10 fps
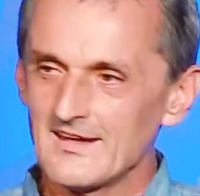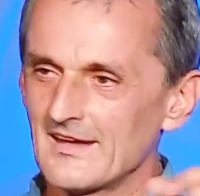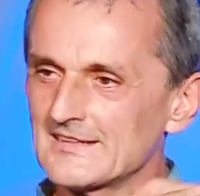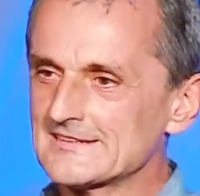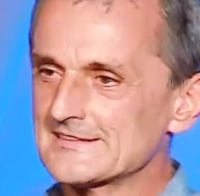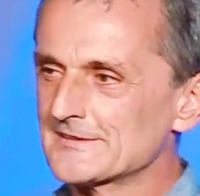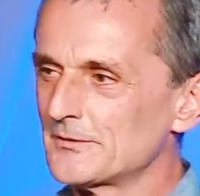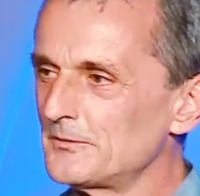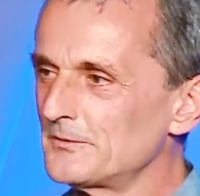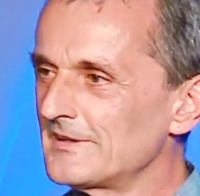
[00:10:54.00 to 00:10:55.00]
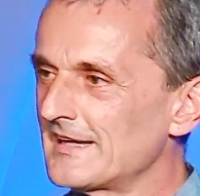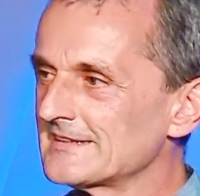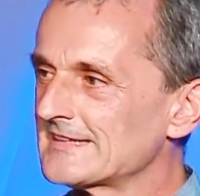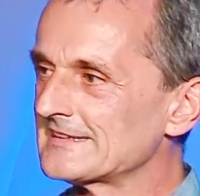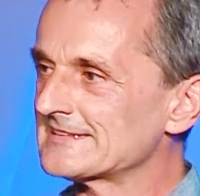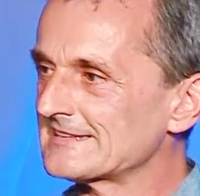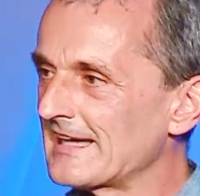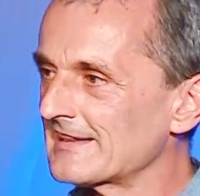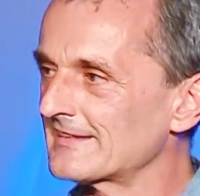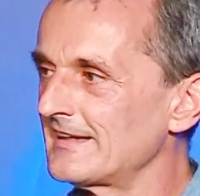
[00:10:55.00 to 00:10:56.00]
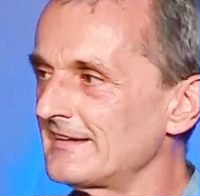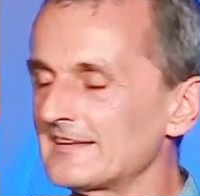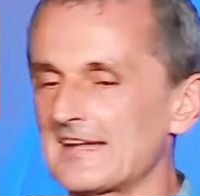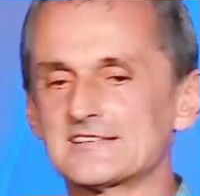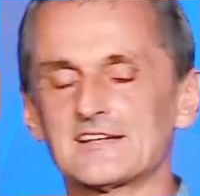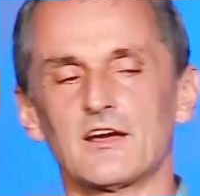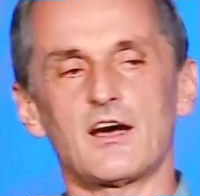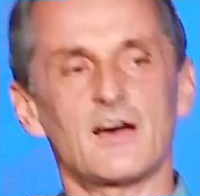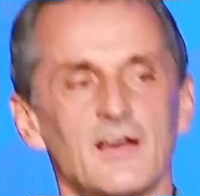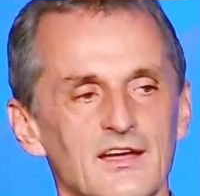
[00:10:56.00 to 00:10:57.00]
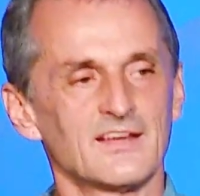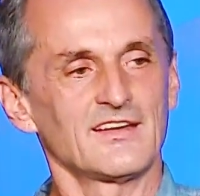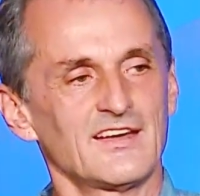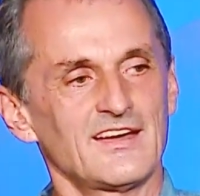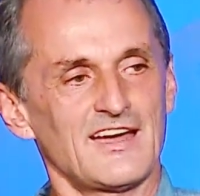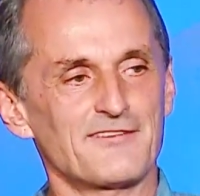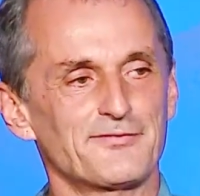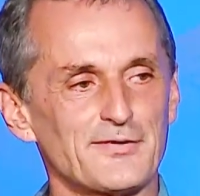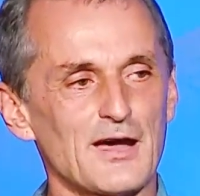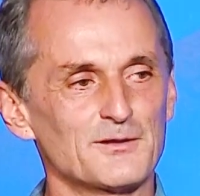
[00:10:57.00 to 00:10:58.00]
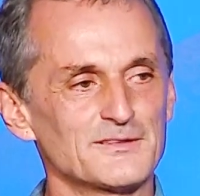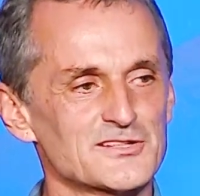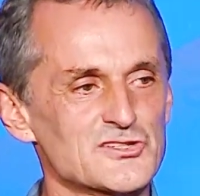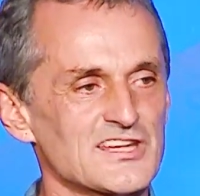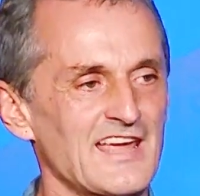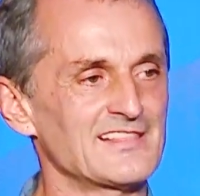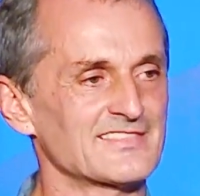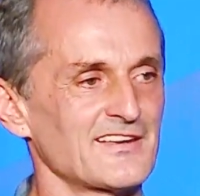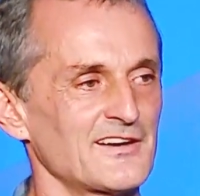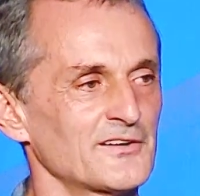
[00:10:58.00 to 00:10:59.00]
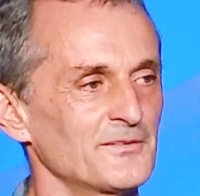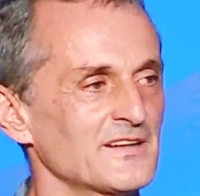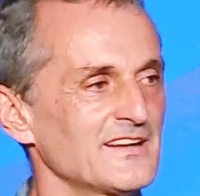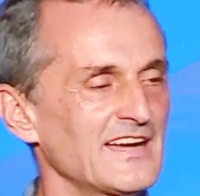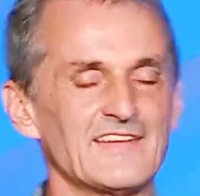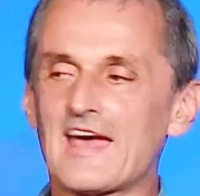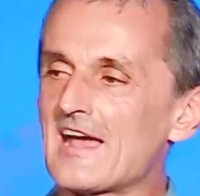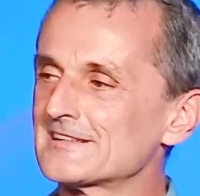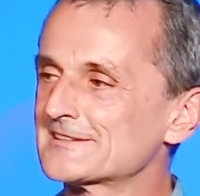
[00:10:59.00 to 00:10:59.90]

As soon as I settled in and I said, I found a shelter and I'll